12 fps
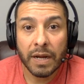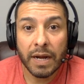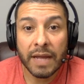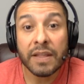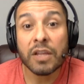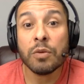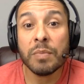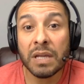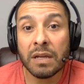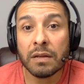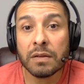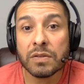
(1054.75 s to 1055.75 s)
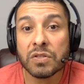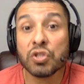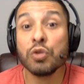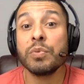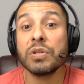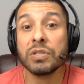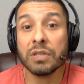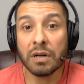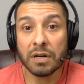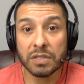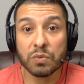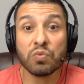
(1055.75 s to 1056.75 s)
And then you meet
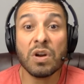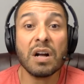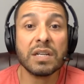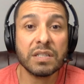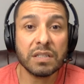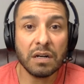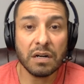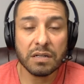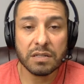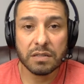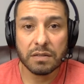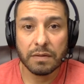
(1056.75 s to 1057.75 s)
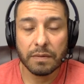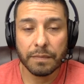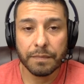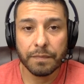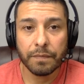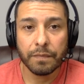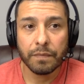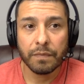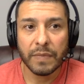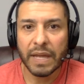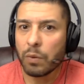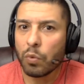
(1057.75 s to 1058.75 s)
superstars, rock stars.
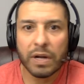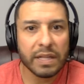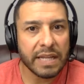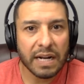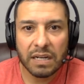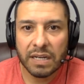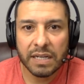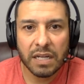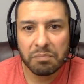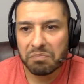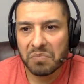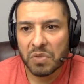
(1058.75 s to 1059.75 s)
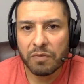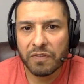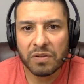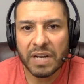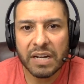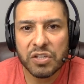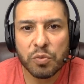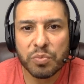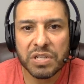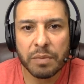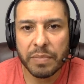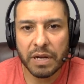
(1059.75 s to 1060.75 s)
Hey, we'll get that cleaned up. You'll feel
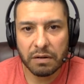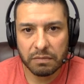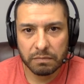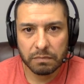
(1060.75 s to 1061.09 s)
92% better.